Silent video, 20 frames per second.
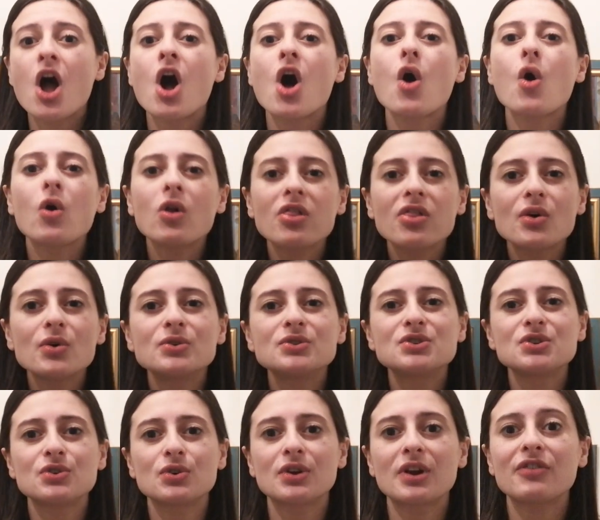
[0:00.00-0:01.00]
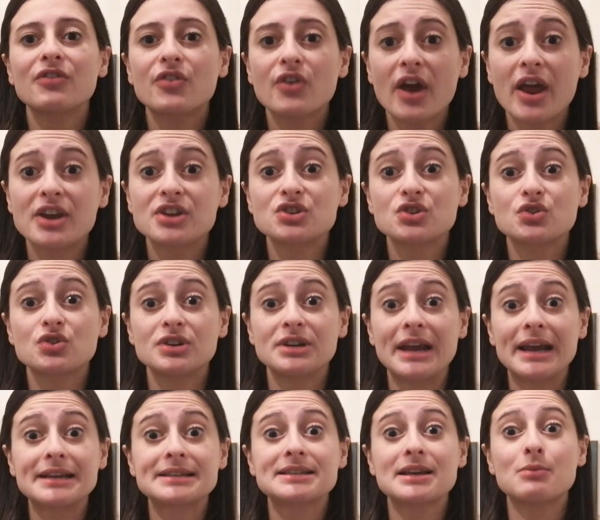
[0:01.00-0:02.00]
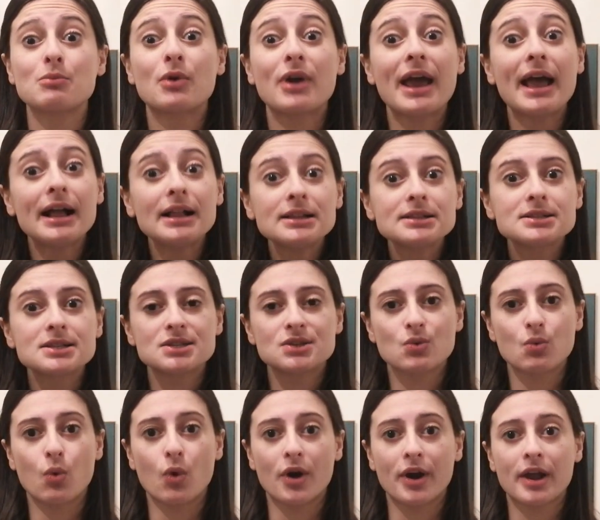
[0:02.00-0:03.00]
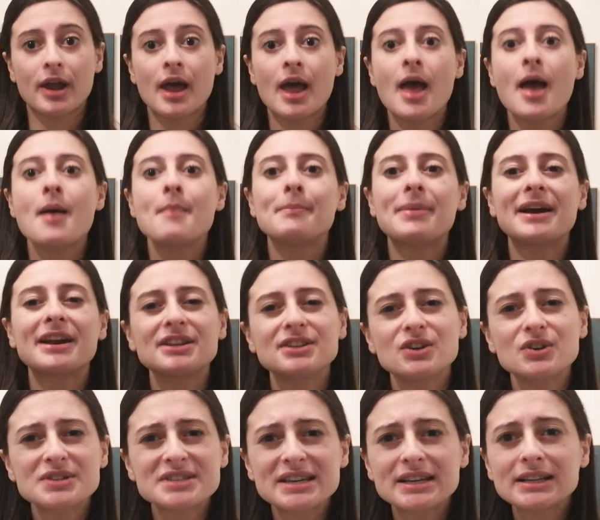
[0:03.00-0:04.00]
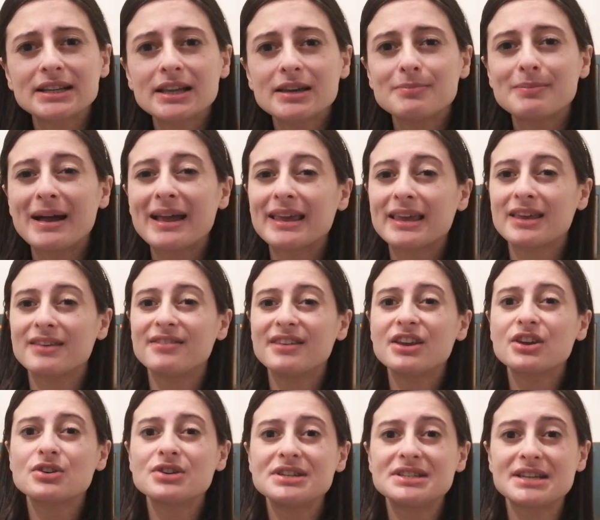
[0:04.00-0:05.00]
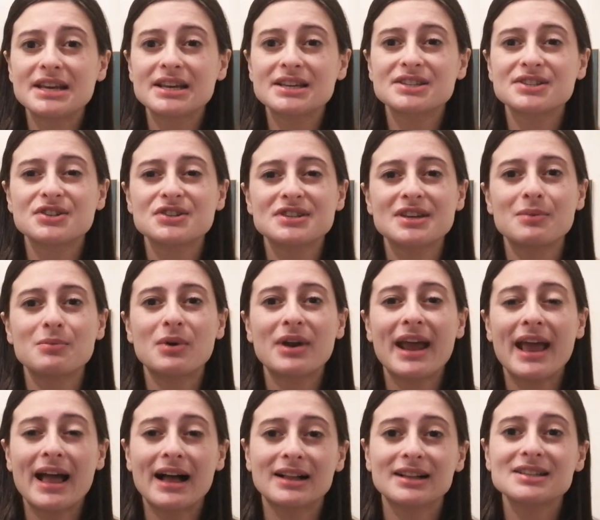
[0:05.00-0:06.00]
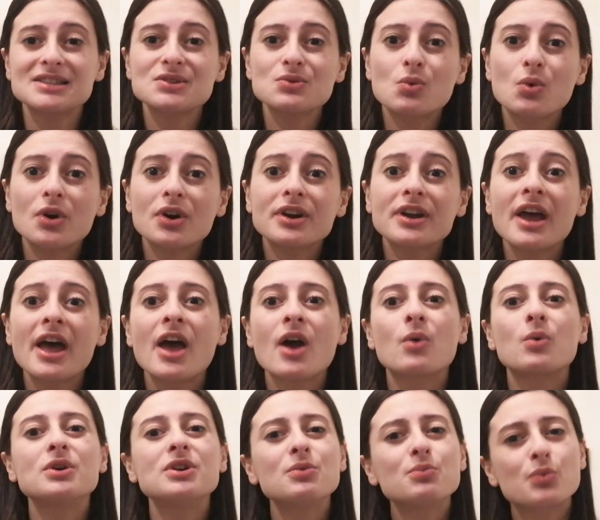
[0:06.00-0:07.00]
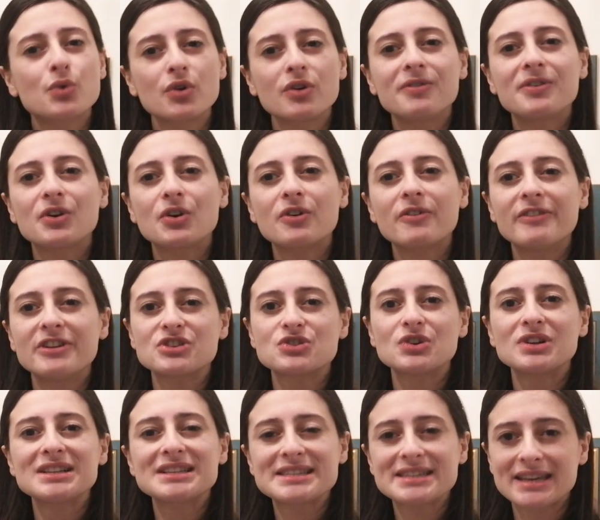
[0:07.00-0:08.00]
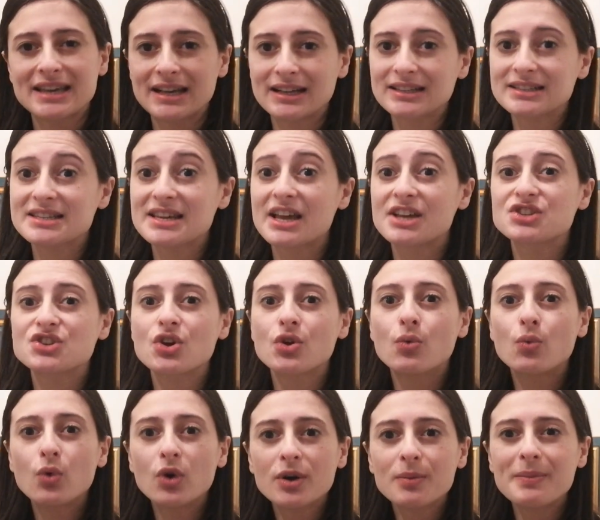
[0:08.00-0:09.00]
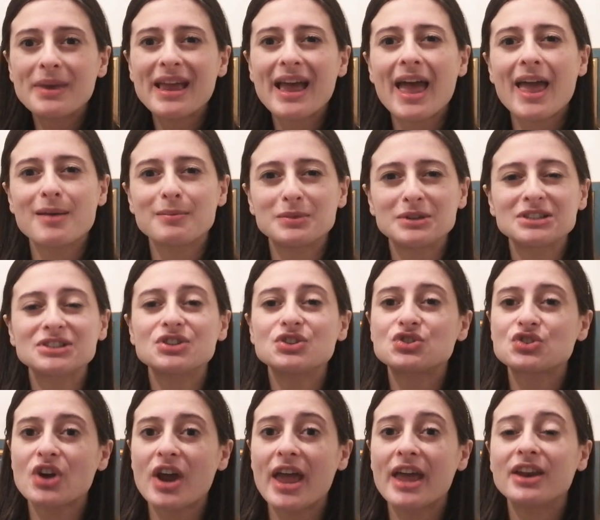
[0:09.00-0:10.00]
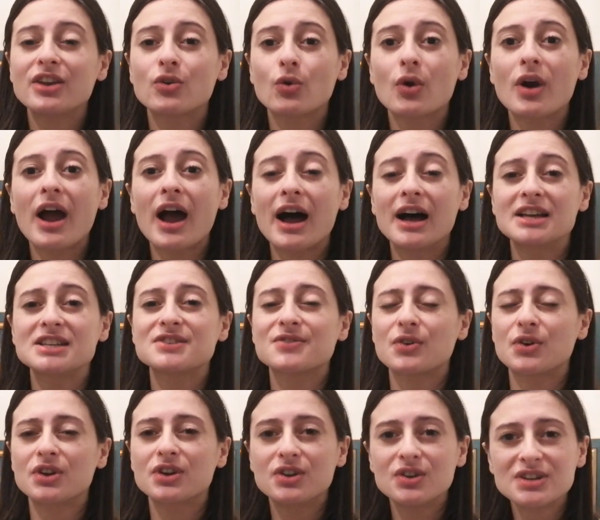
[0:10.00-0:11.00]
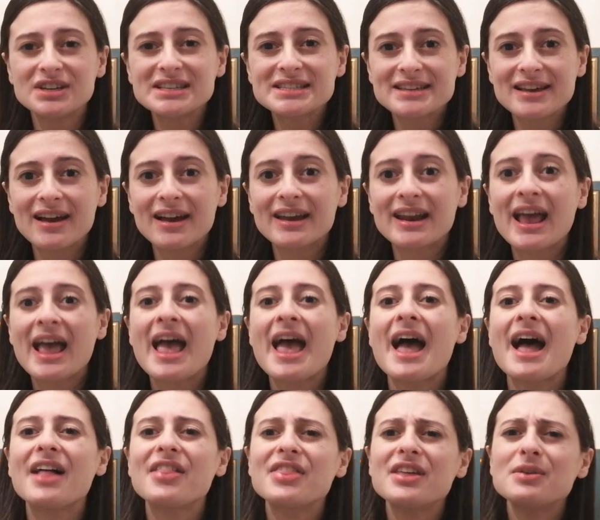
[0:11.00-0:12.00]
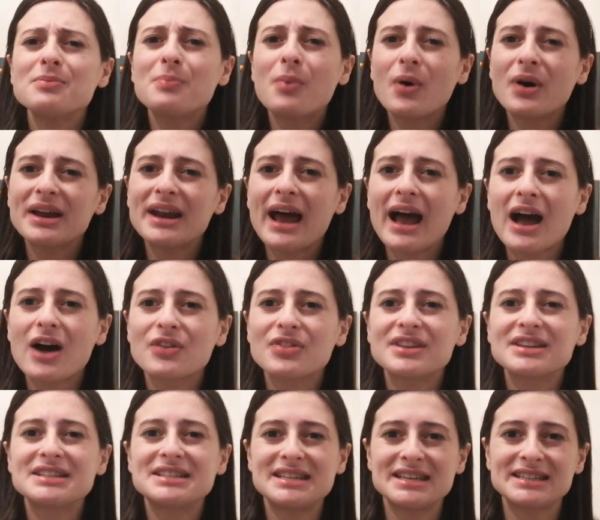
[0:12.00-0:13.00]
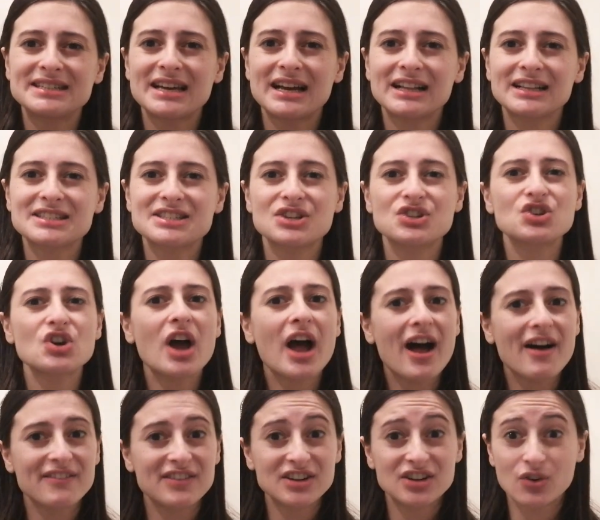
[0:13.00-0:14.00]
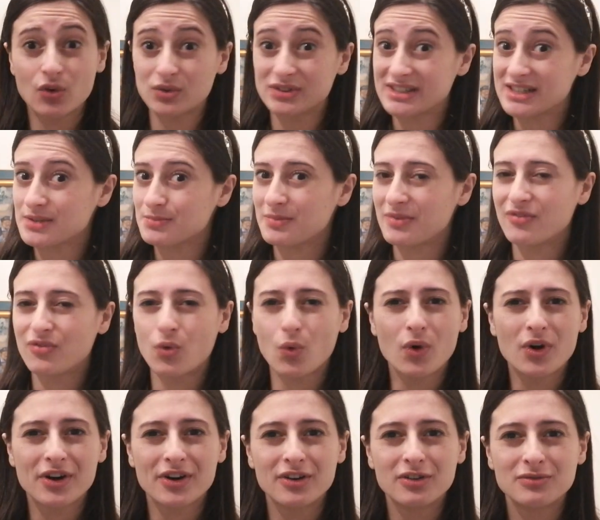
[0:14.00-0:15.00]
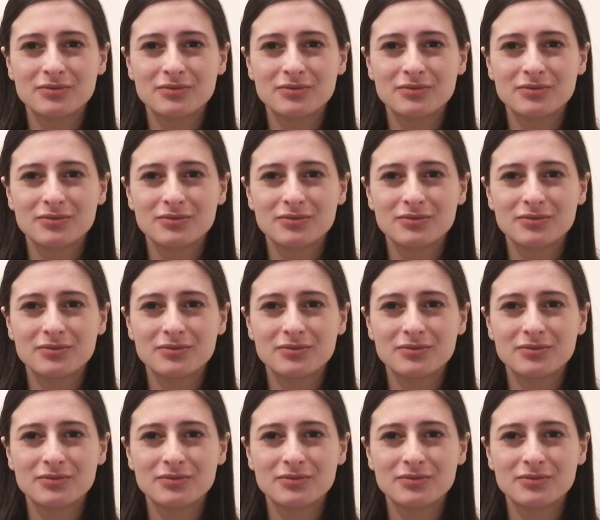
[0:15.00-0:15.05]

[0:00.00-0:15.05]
Although do not afraid to critique someone else's work. Paradoxically, by giving critiques to someone else's work would improve your visual skills, as you would be able to train your eyes for good design and then point out the details that you haven't noticed before.